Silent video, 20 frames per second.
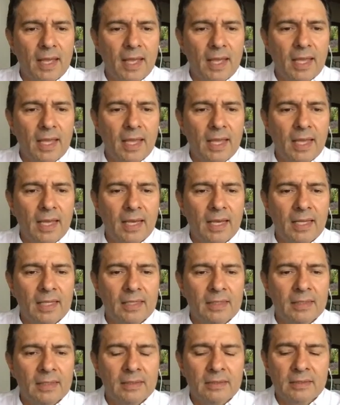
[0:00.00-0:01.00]

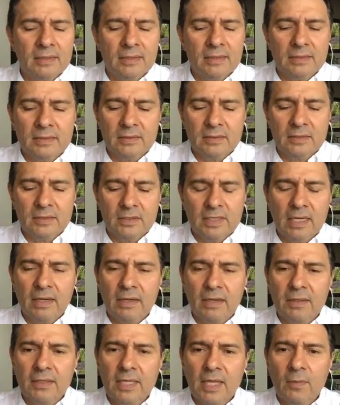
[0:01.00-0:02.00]
And
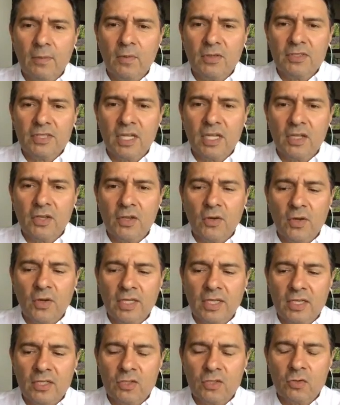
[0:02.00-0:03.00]
they will tell you
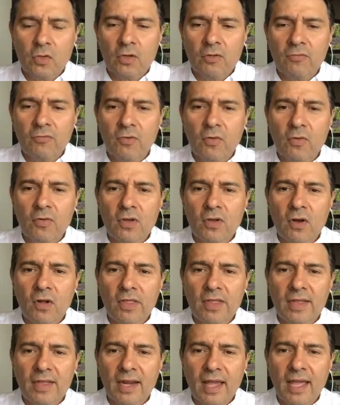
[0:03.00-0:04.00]
in a short phone
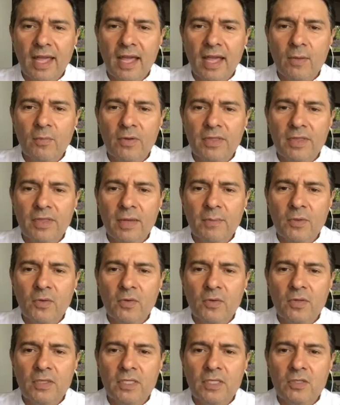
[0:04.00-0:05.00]
call that I had with them
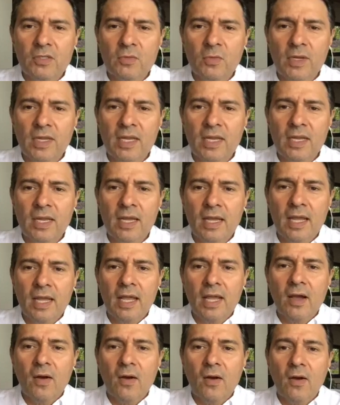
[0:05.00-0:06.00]
during this week,
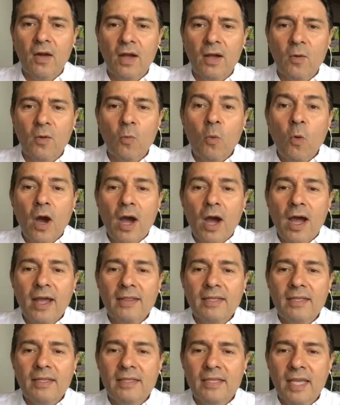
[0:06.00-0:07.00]
why
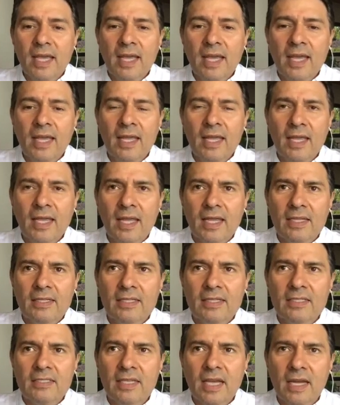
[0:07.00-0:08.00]
did they
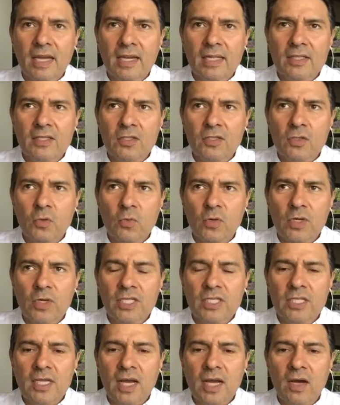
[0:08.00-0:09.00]
decided to
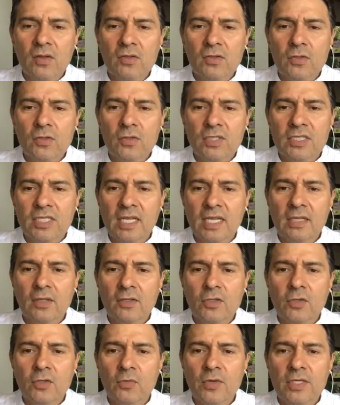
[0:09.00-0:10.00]
reach out to dental
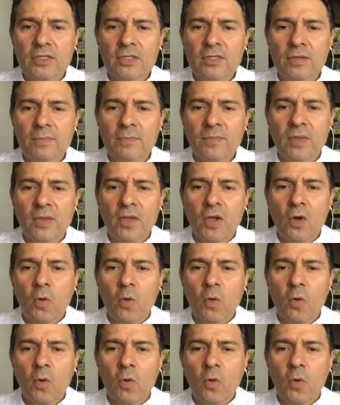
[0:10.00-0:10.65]
tourism?